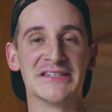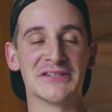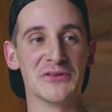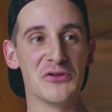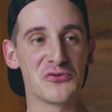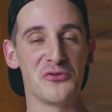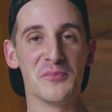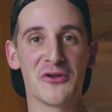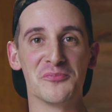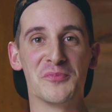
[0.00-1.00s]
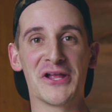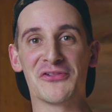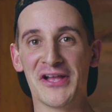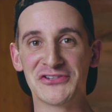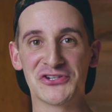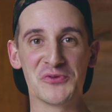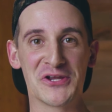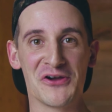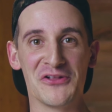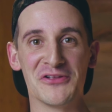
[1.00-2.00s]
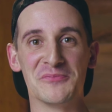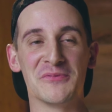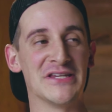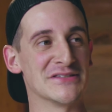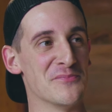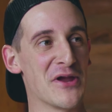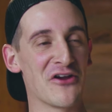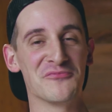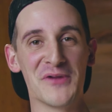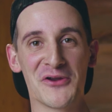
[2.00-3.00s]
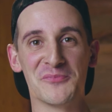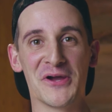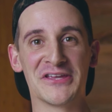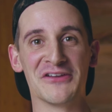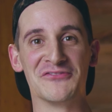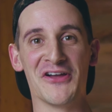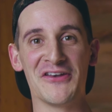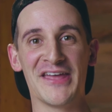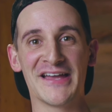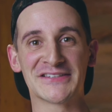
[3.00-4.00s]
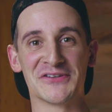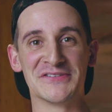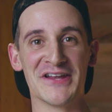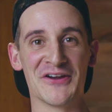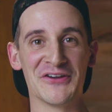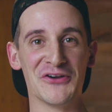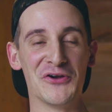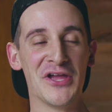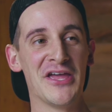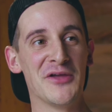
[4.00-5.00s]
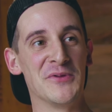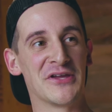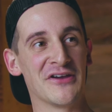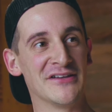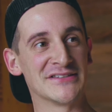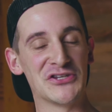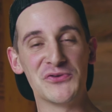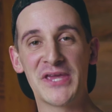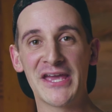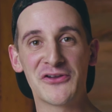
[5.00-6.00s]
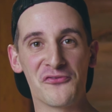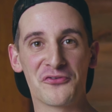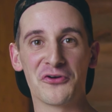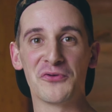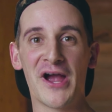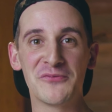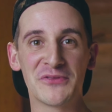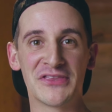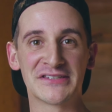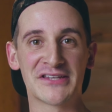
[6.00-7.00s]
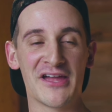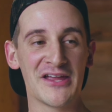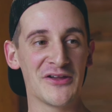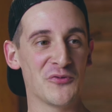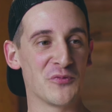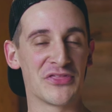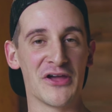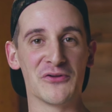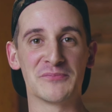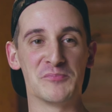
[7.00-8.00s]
He's a local mountain bike legend, we call him. He's the mayor of mountain biking of Dundas, Ontario, because you can't go for a ride with this guy without